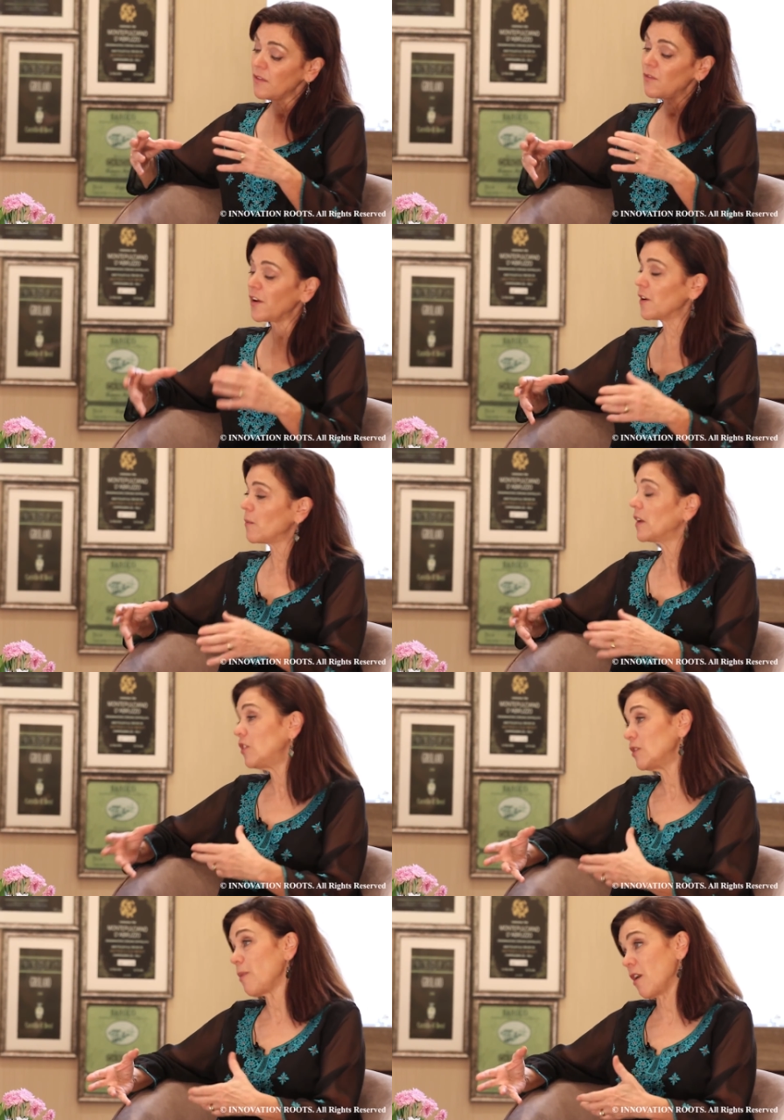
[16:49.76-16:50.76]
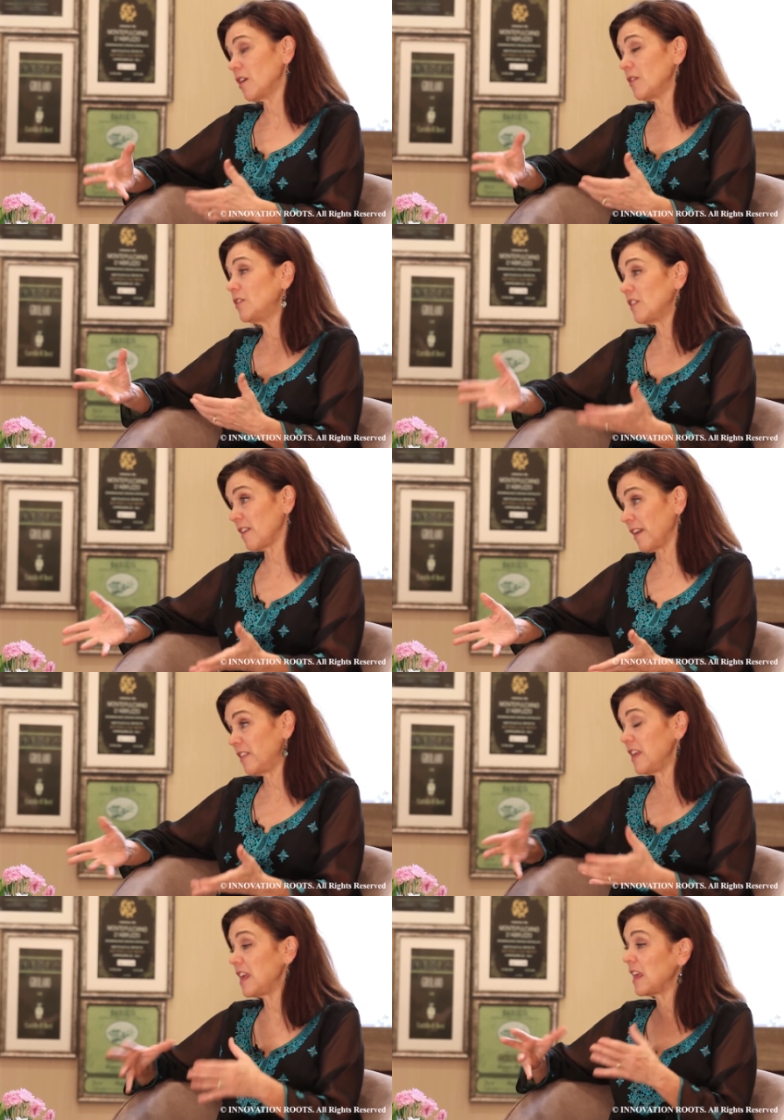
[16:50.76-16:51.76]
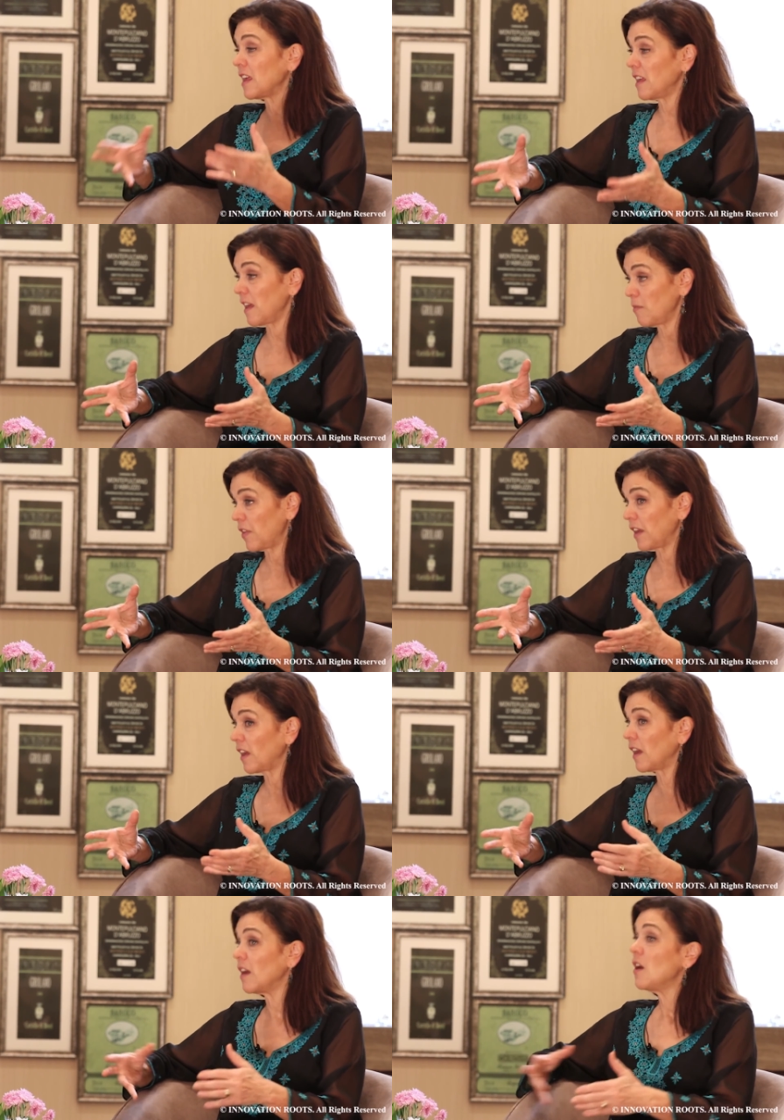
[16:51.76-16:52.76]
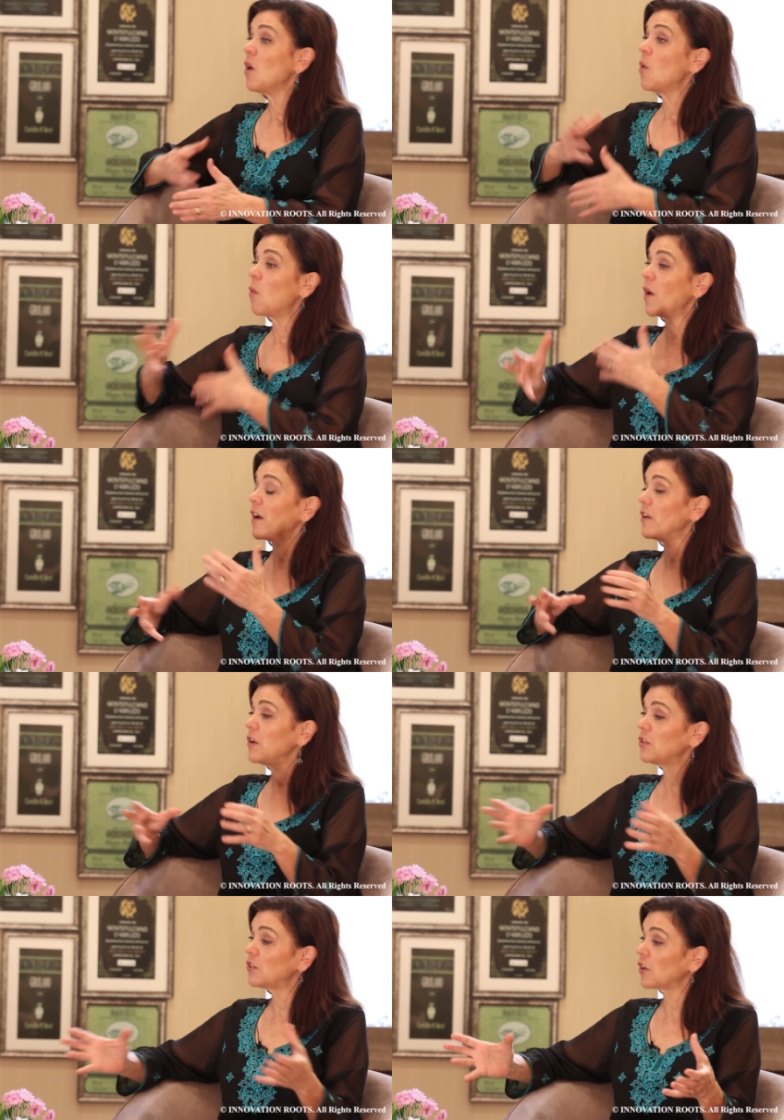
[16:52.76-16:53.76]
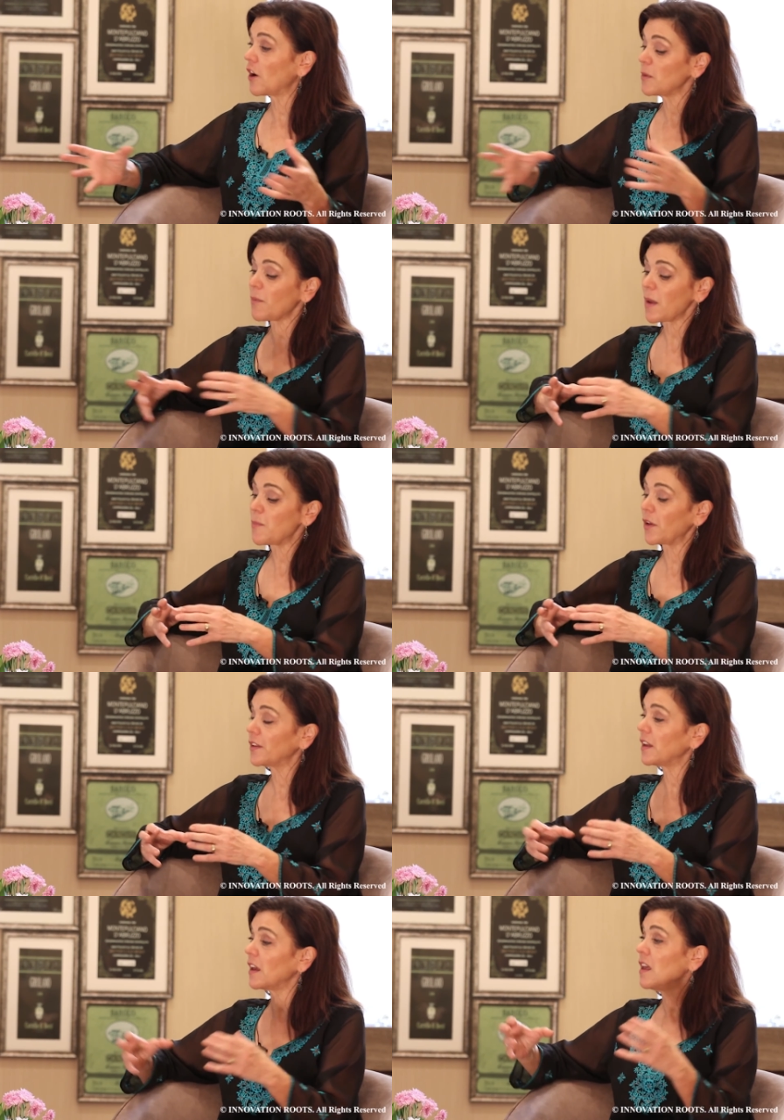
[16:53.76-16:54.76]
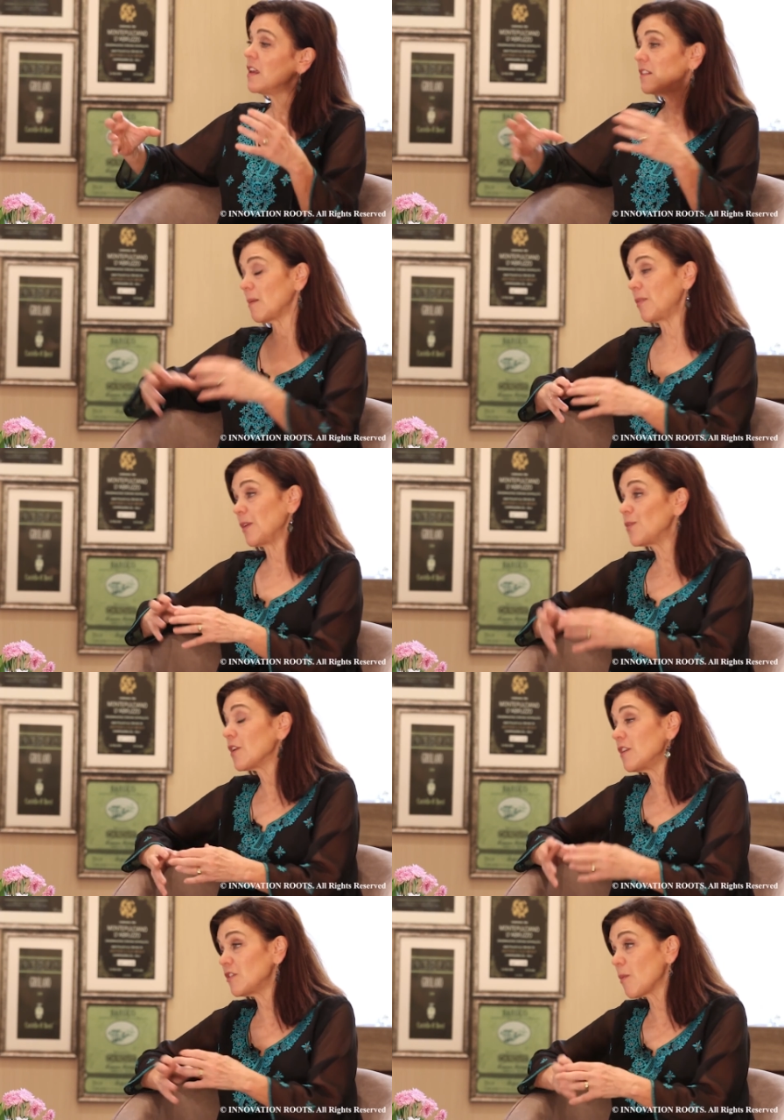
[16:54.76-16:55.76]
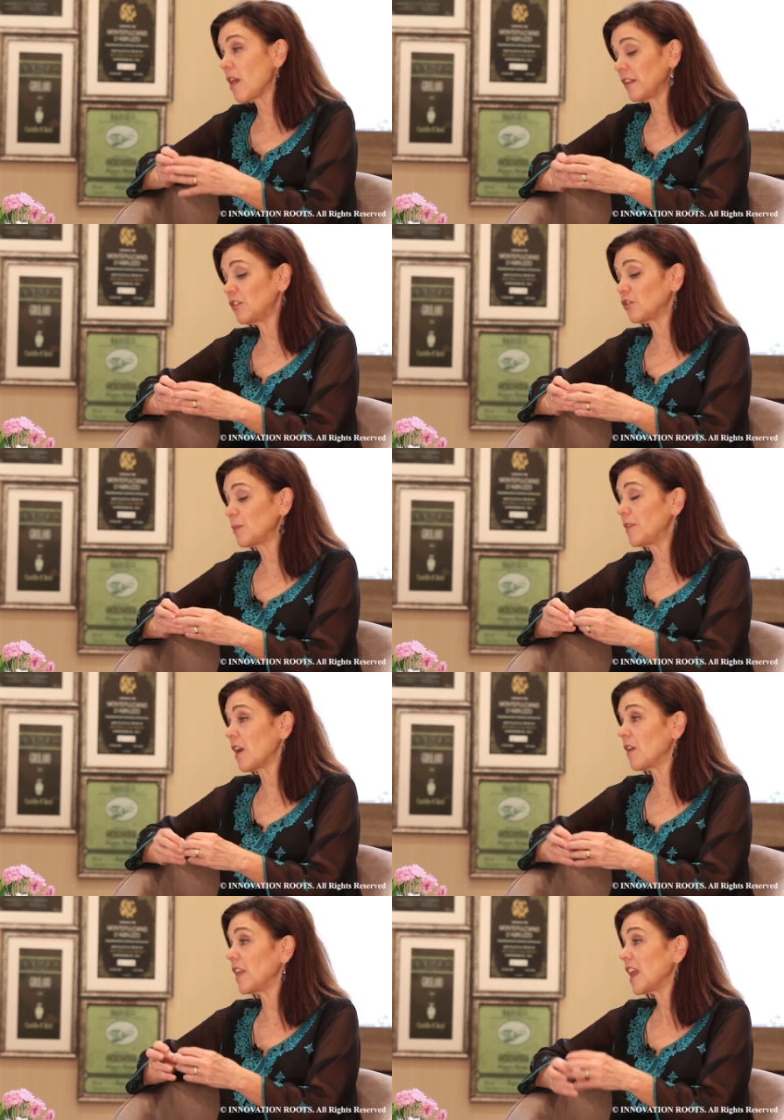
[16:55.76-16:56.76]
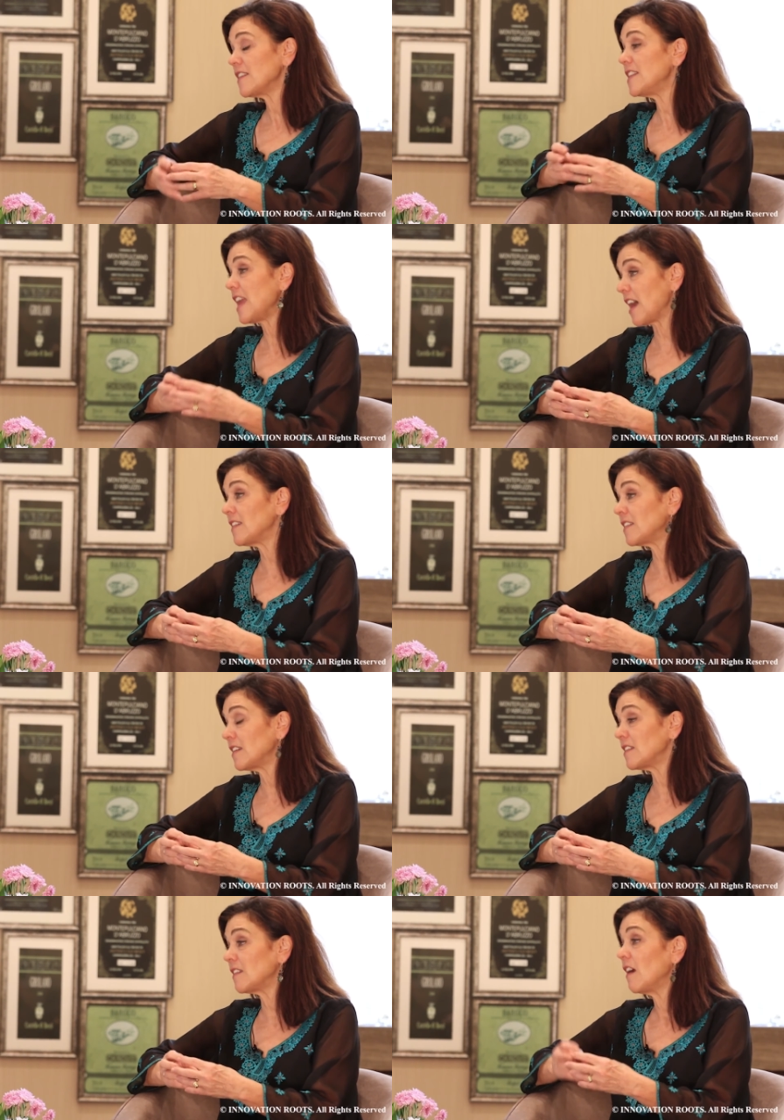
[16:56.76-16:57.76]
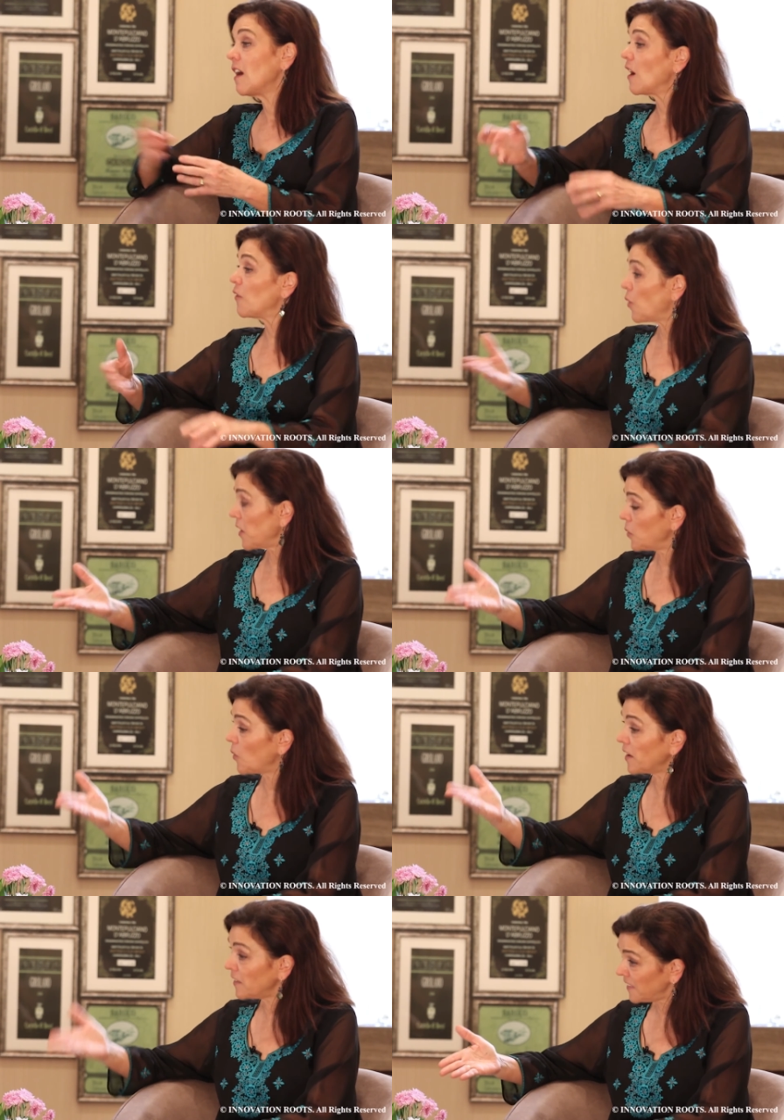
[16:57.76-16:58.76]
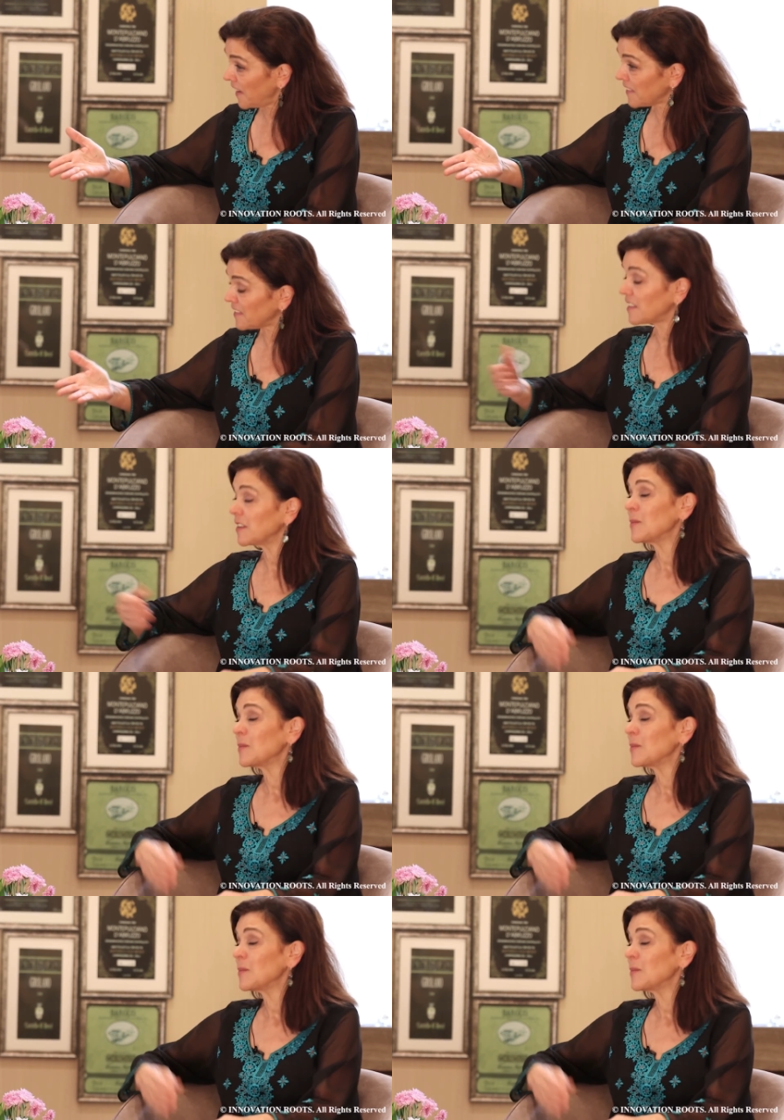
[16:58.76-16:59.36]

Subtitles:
very much is part of design thinking and game thinking, where you start by building something very small and stripped down that has the essence of what you want to test.